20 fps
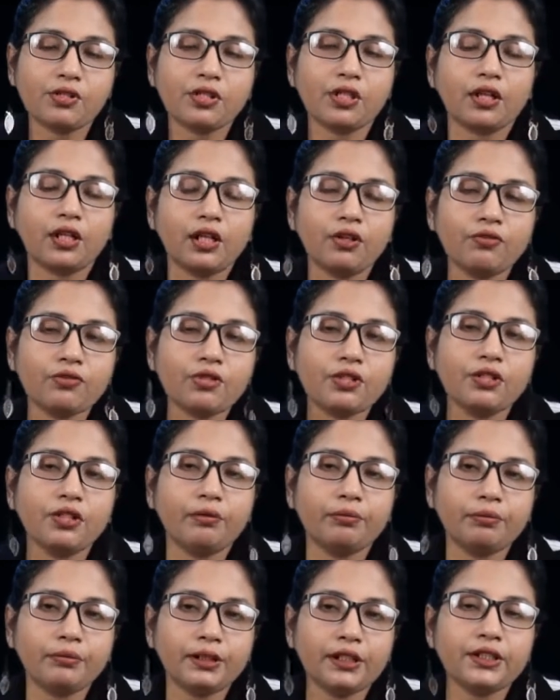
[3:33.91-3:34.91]
the Council
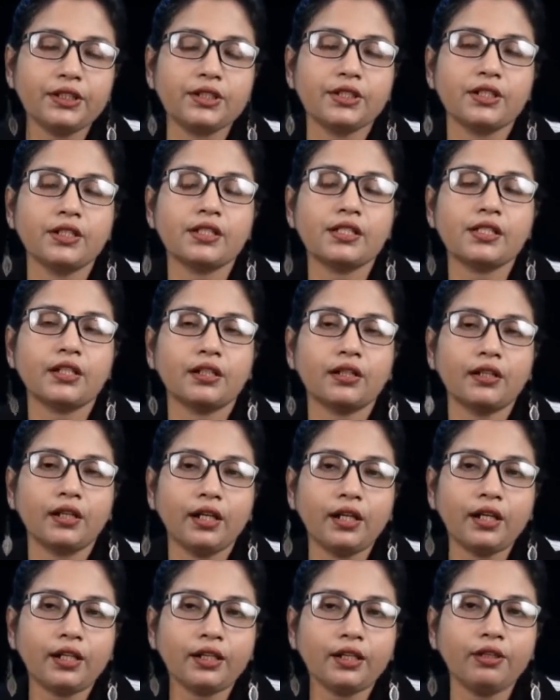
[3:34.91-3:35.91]
of Ministers are
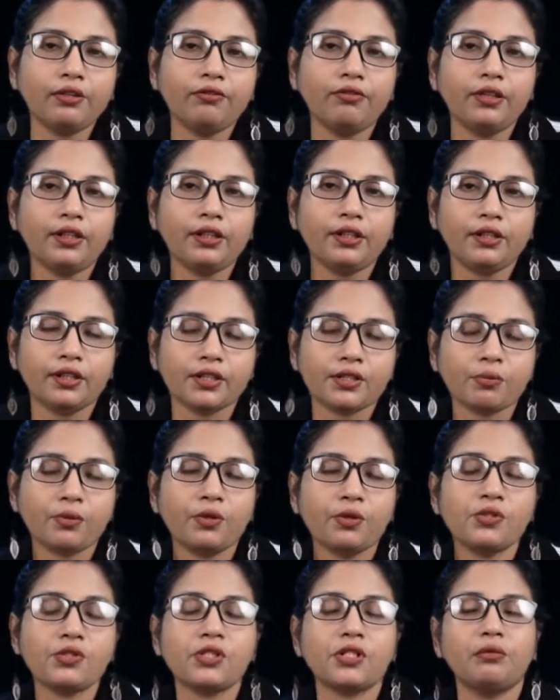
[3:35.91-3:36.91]
collectively
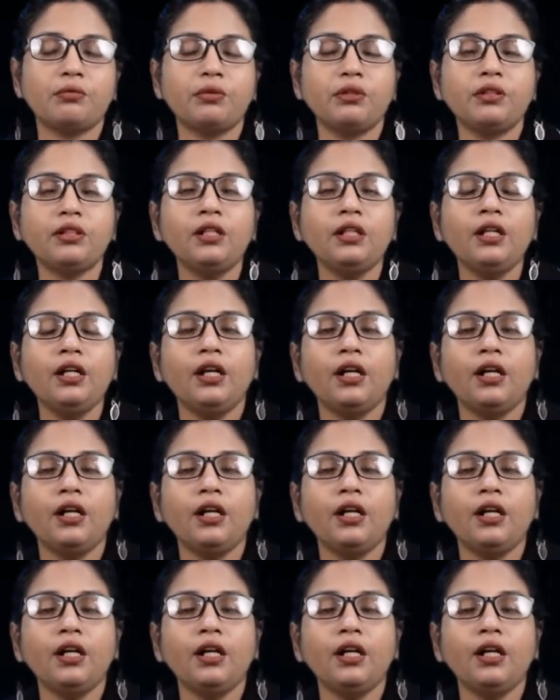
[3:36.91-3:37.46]
responsible